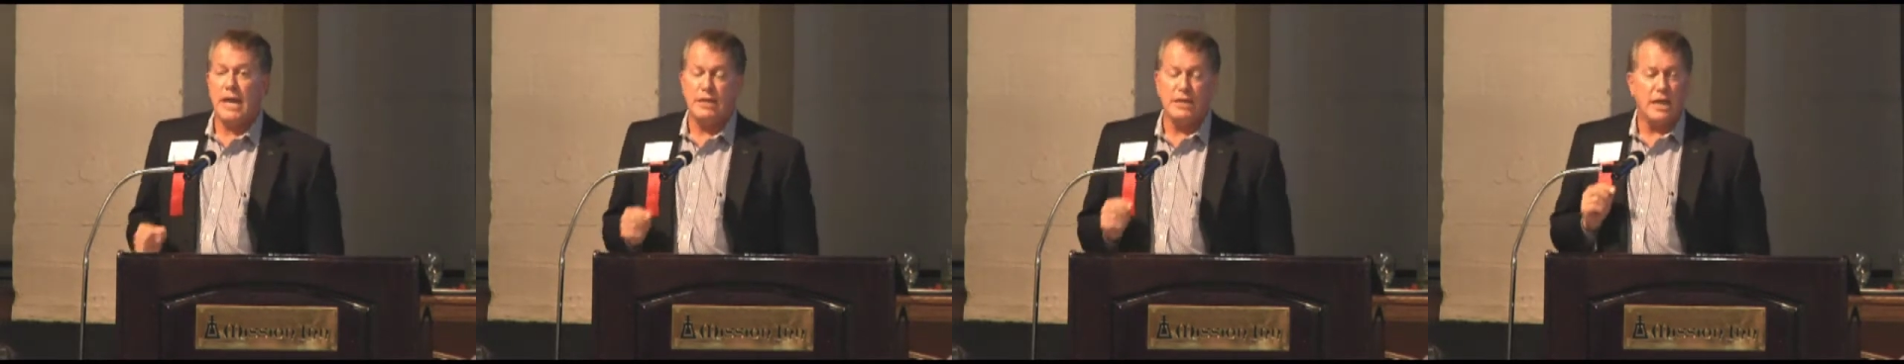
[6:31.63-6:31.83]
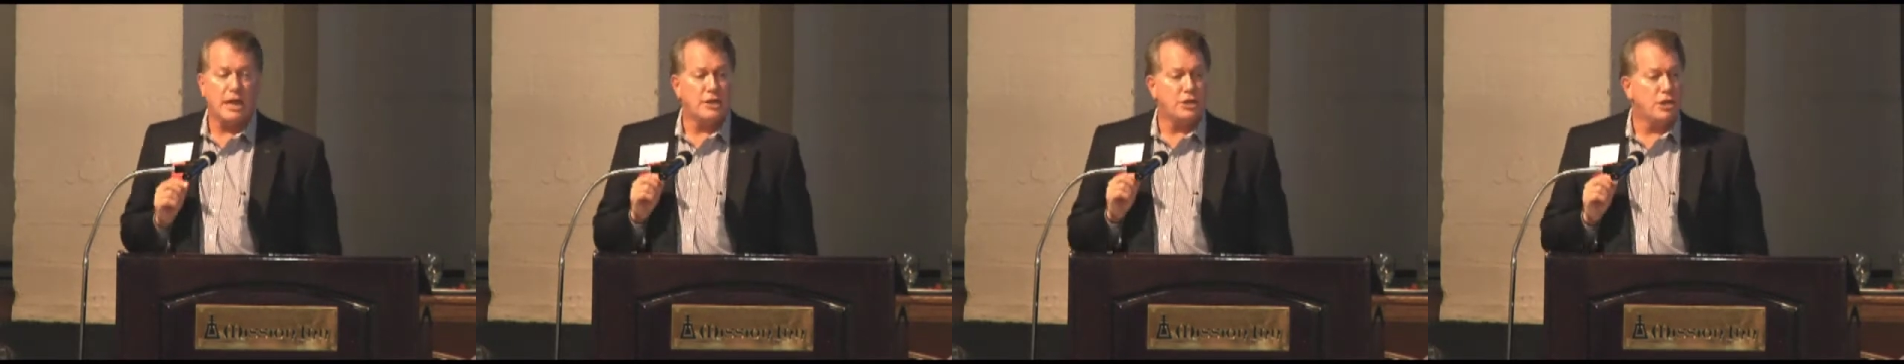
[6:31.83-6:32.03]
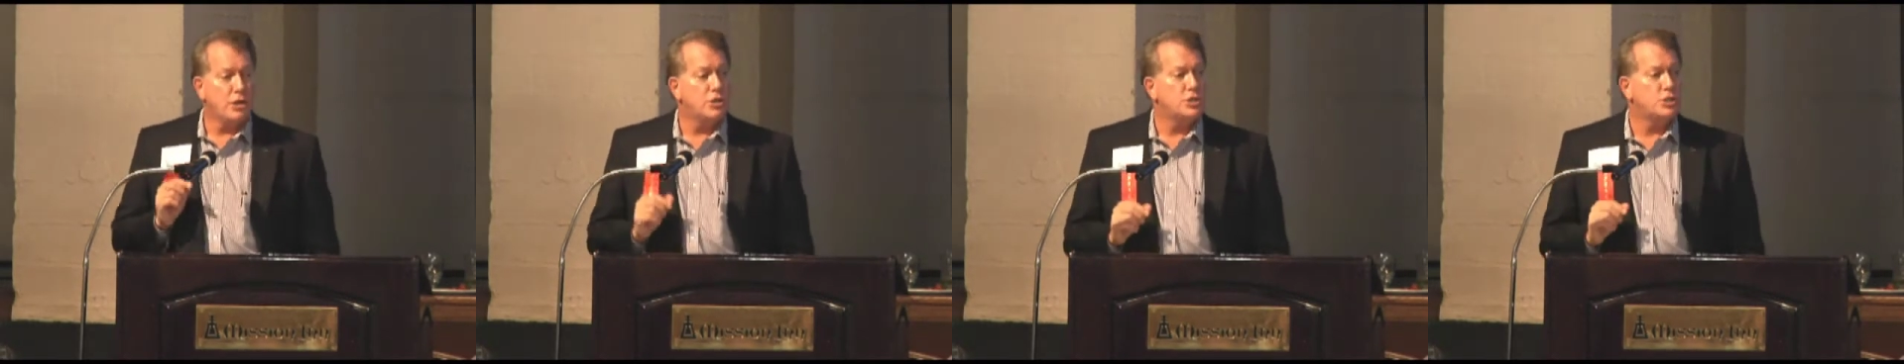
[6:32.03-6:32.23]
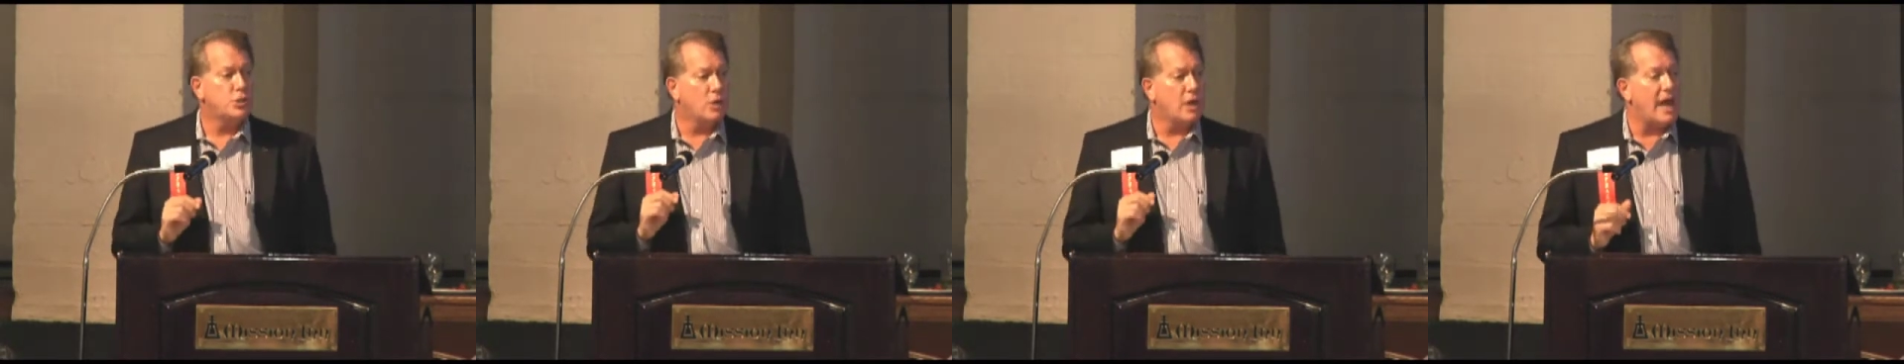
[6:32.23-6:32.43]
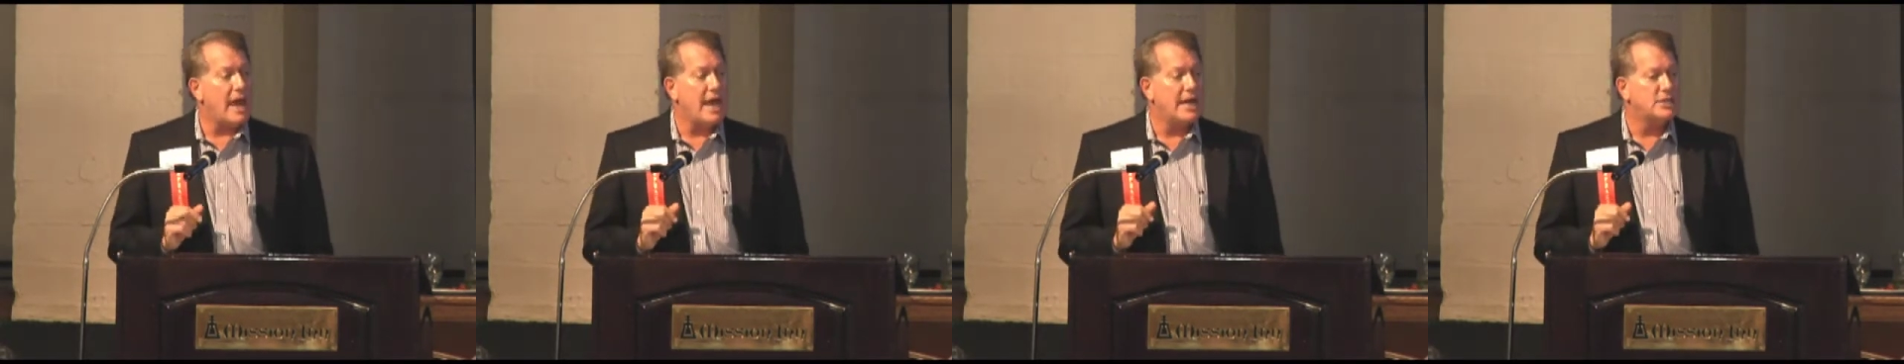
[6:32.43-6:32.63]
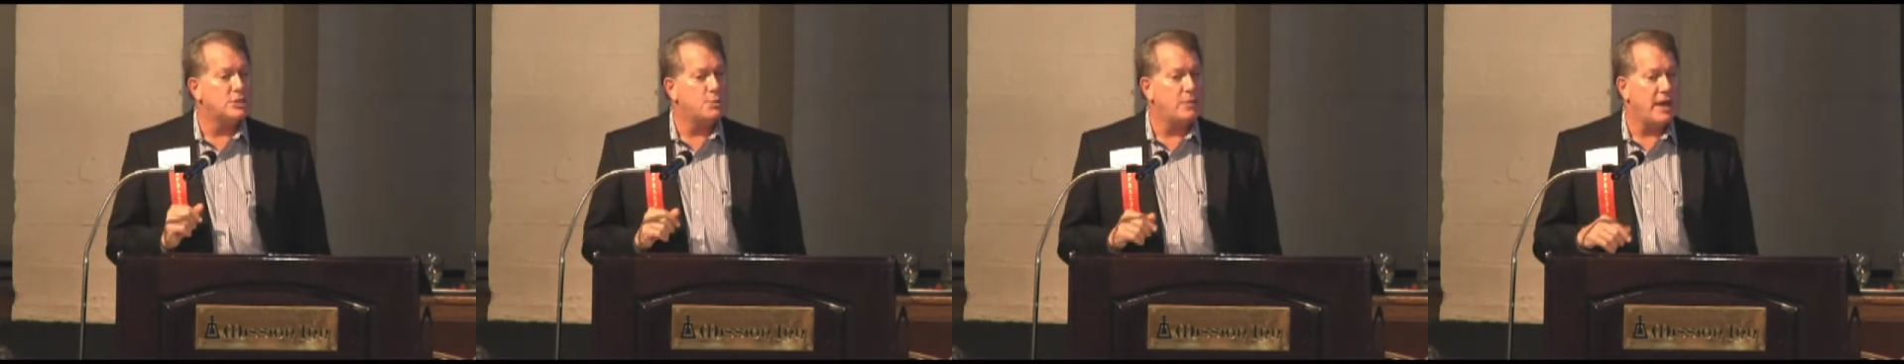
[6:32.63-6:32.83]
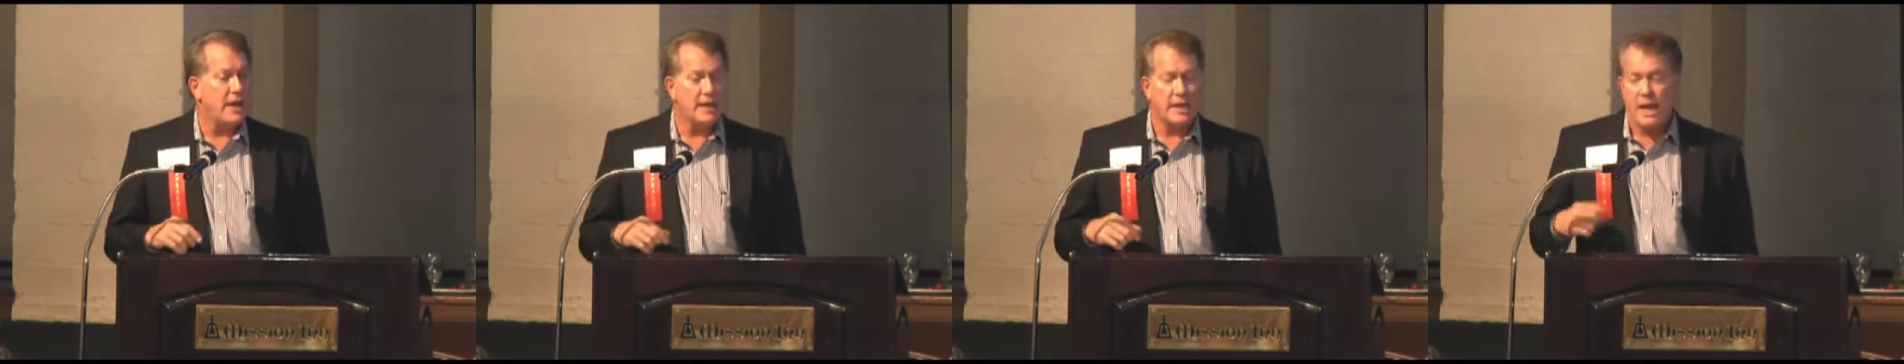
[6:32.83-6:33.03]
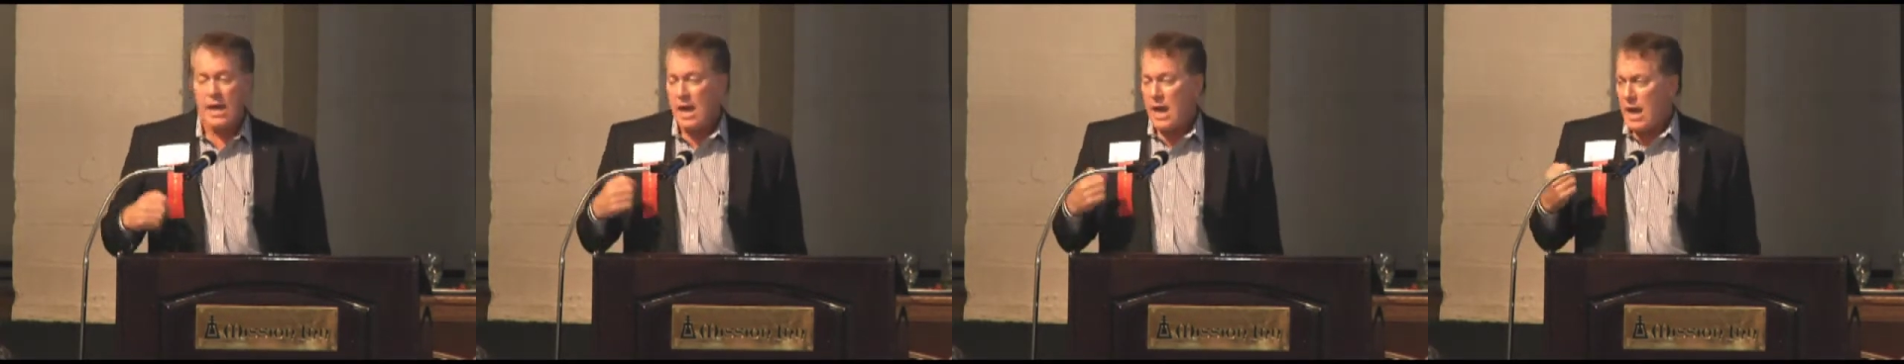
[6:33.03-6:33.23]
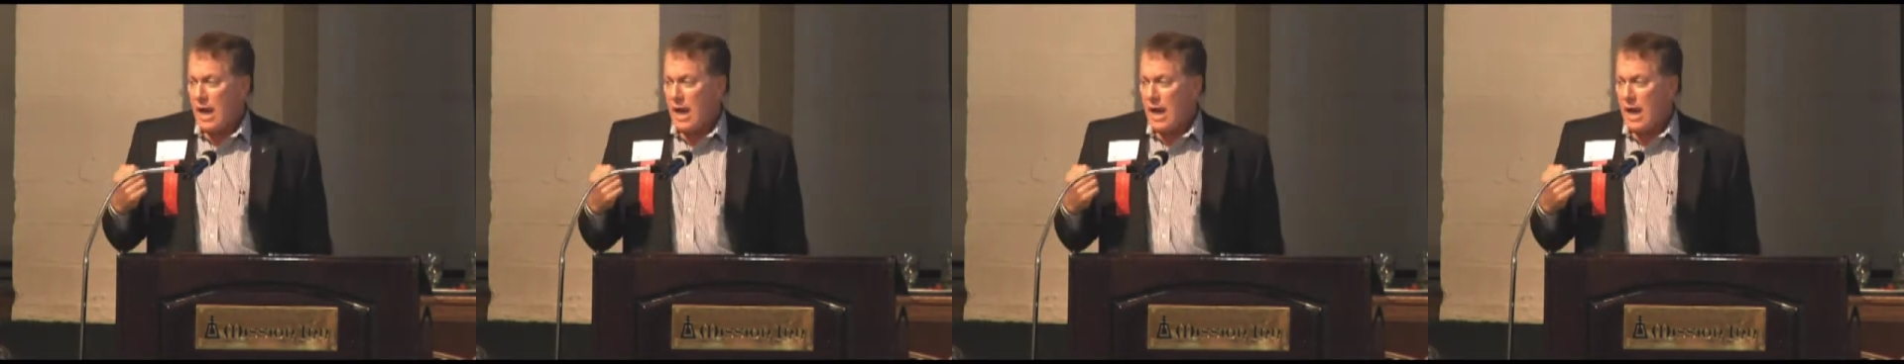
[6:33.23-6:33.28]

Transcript: And the unusual aspect,